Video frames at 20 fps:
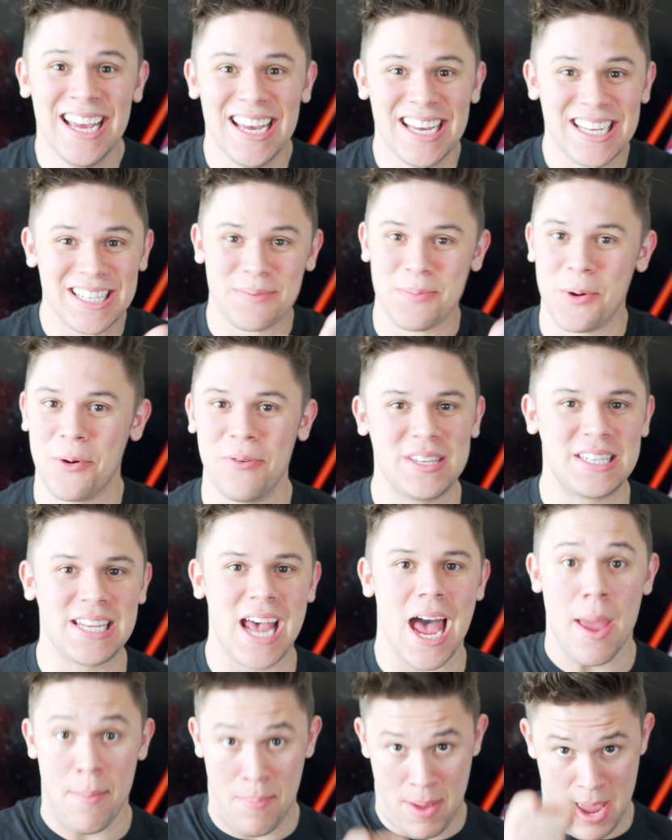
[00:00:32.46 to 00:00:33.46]
It's movie
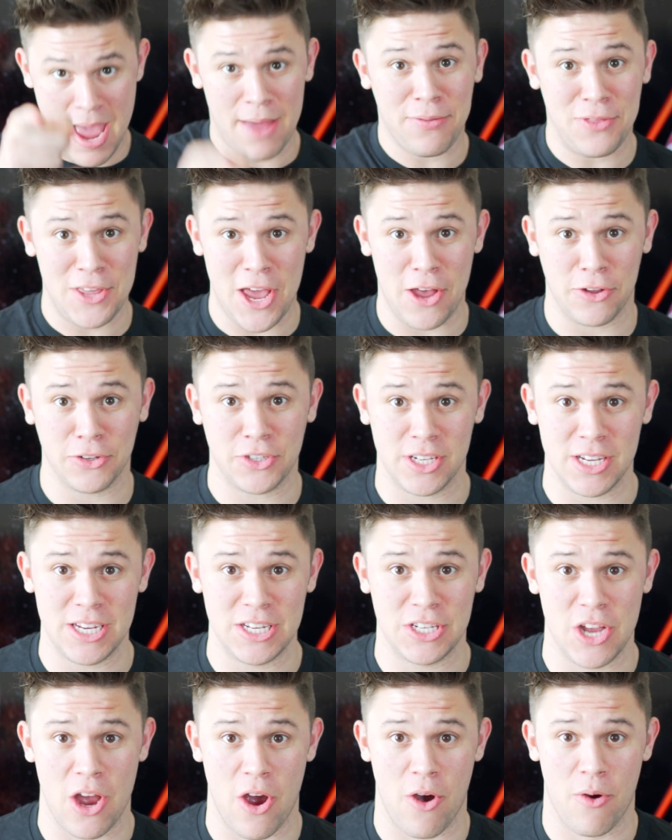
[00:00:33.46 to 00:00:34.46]
time at the El
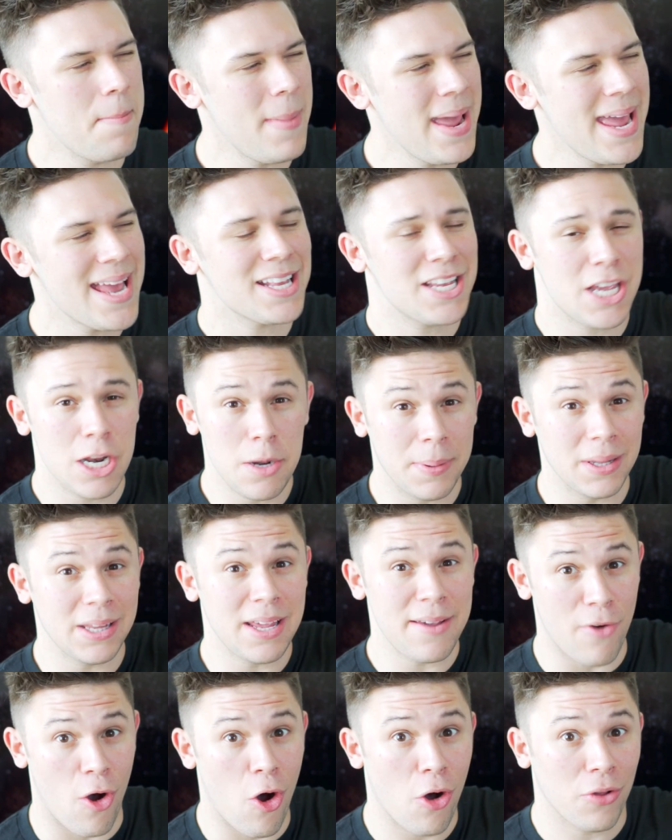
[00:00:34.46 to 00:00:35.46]
Sleazo. Man, can you
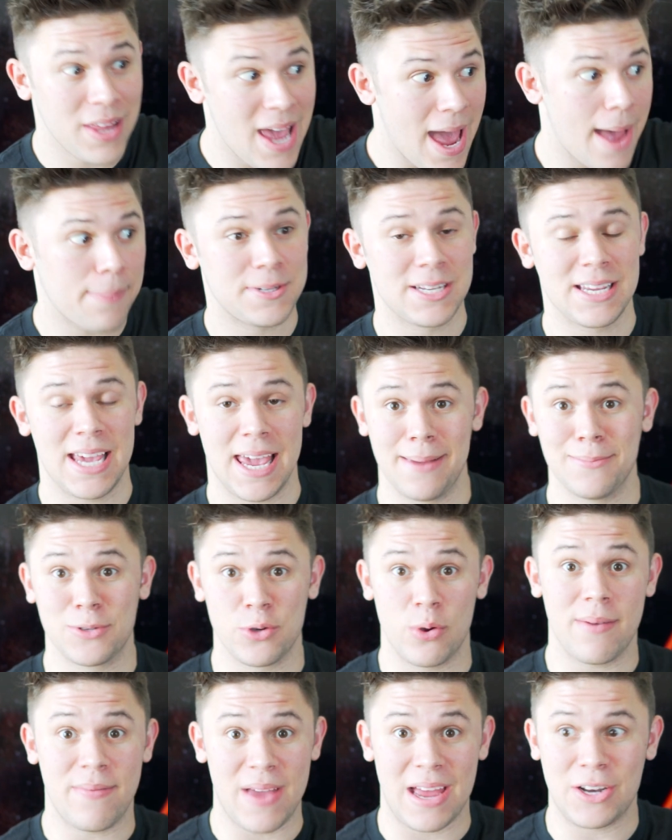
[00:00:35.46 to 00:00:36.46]
believe all the apps and games
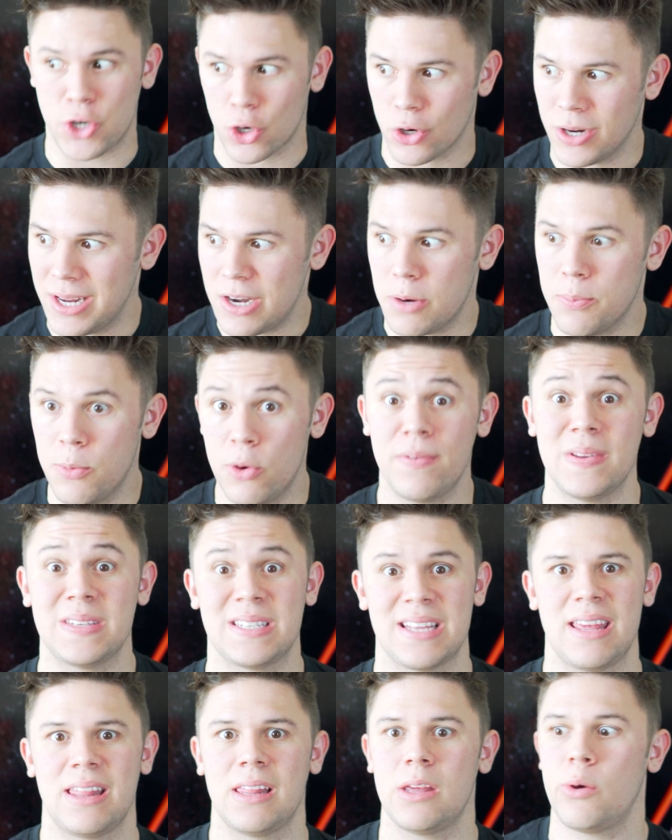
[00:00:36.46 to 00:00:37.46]
we've had turned into
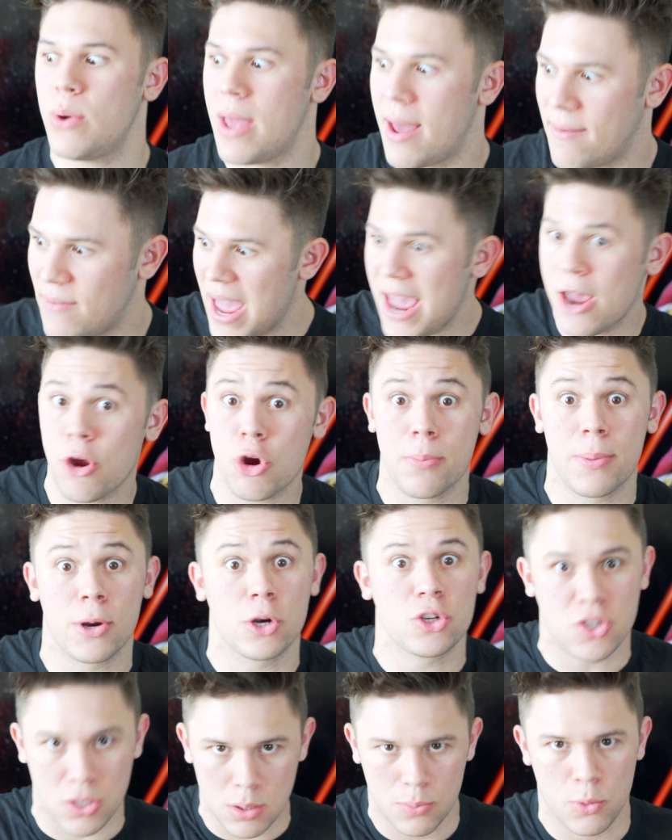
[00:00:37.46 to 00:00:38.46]
movies lately? We have Angry
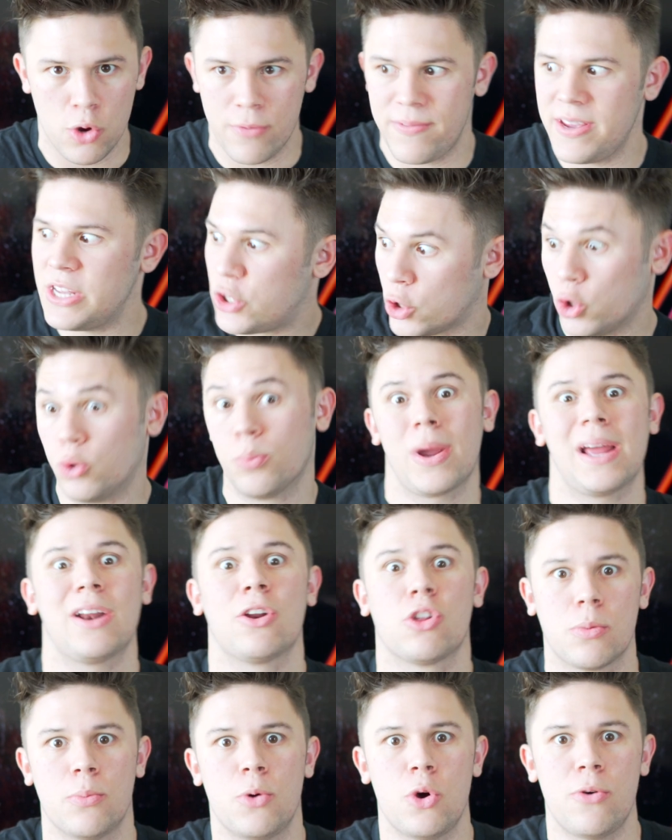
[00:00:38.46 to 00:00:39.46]
Birds the movie, Tomb
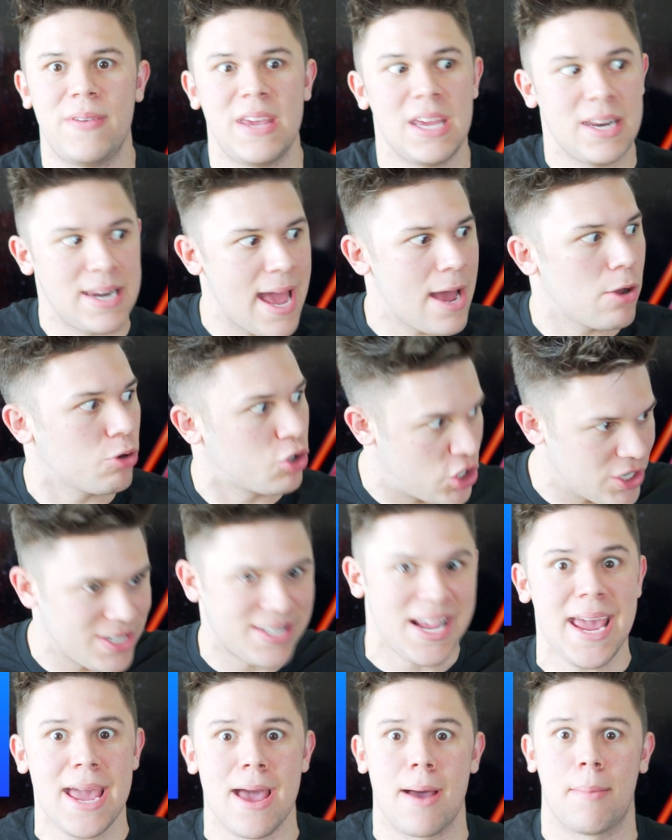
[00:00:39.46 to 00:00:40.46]
Raider the movie, and now
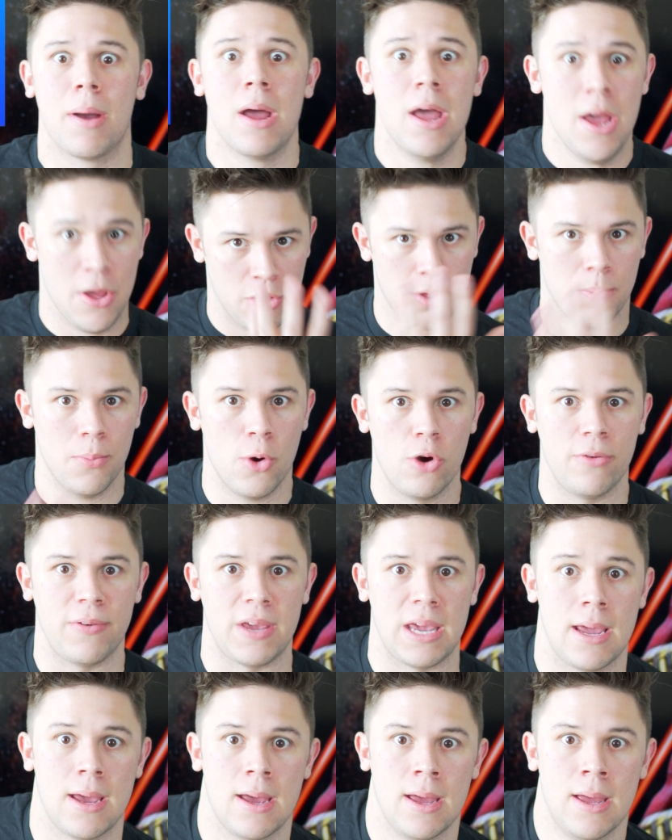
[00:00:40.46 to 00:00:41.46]
Shazam the
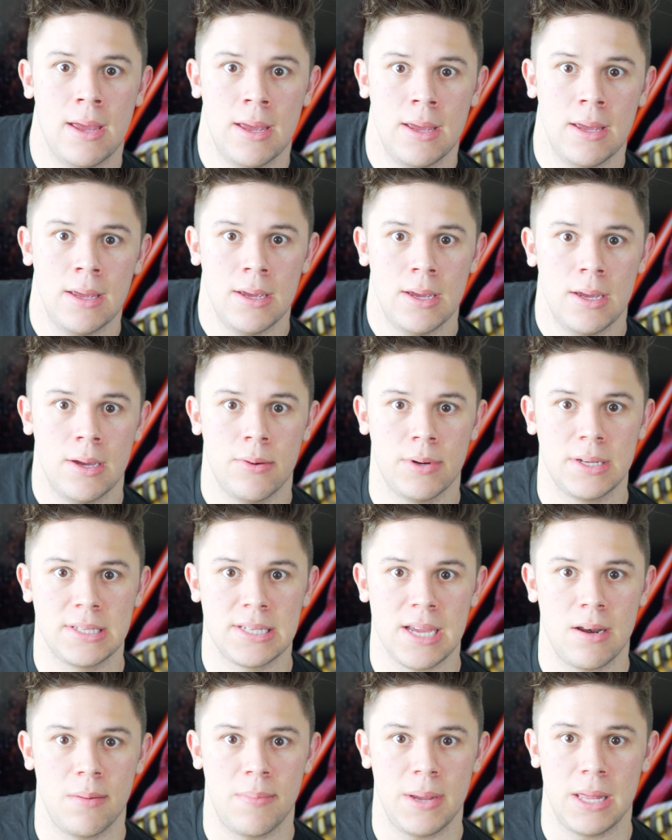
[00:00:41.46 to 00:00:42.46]
movie. What a
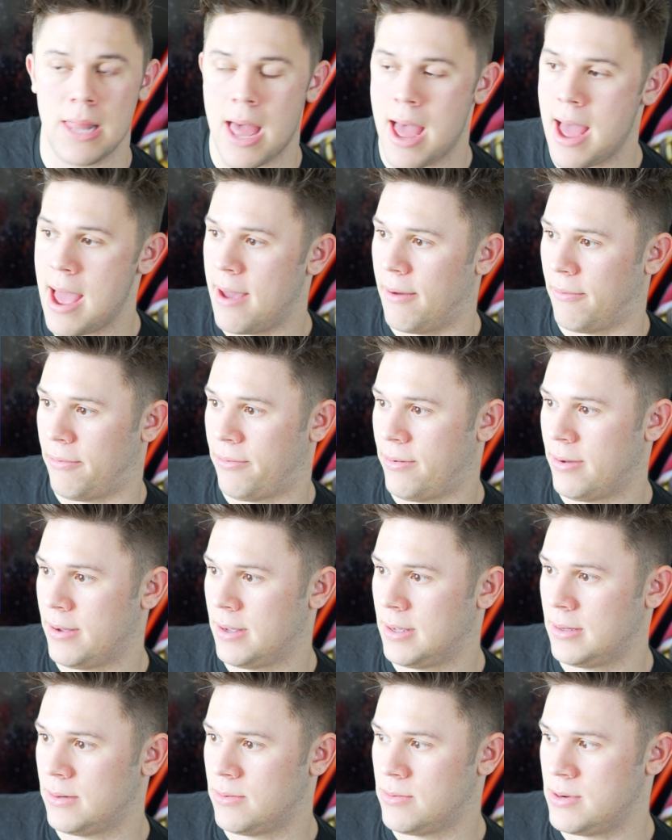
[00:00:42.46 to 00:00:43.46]
time to be alive.
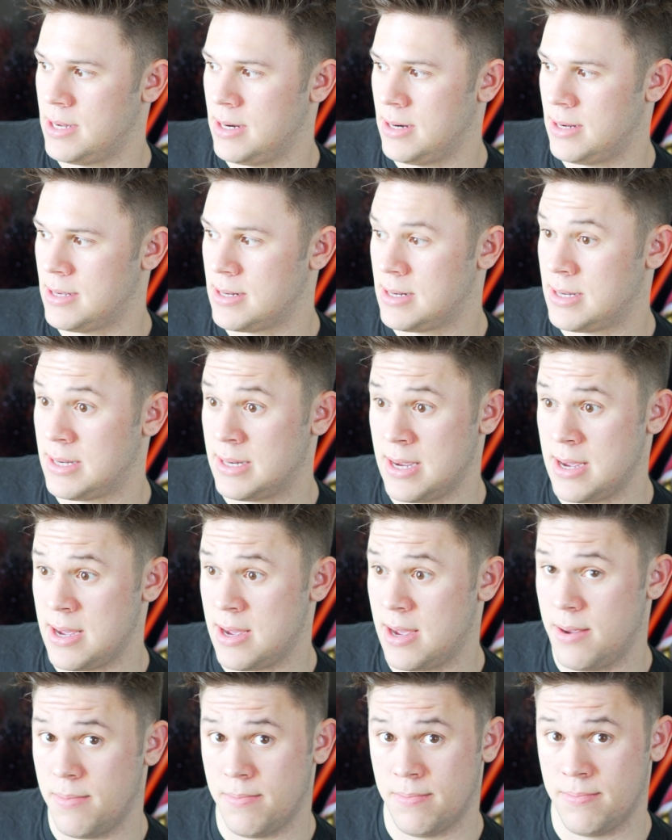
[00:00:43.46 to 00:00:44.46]
What a
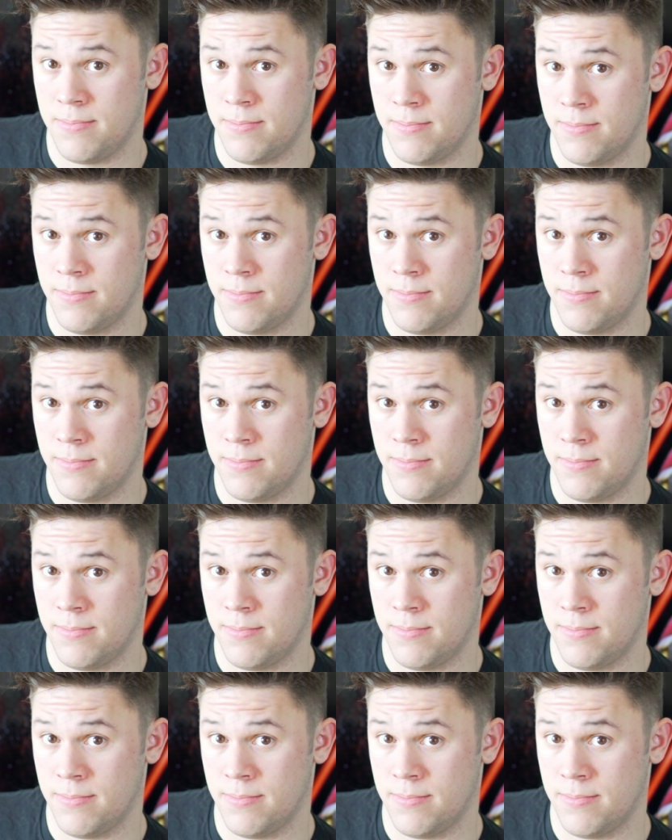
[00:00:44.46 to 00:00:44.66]
time.